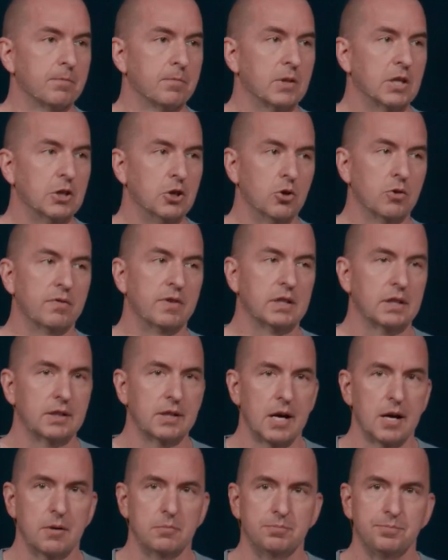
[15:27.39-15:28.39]
that you have ended
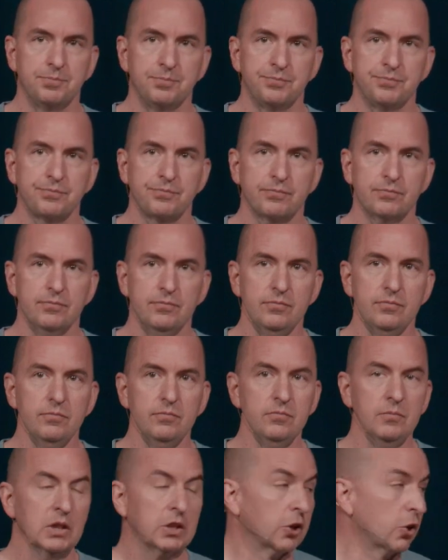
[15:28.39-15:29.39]
up.
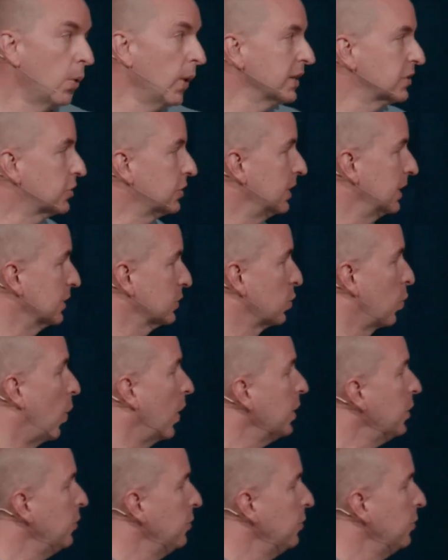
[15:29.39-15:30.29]
The question is what do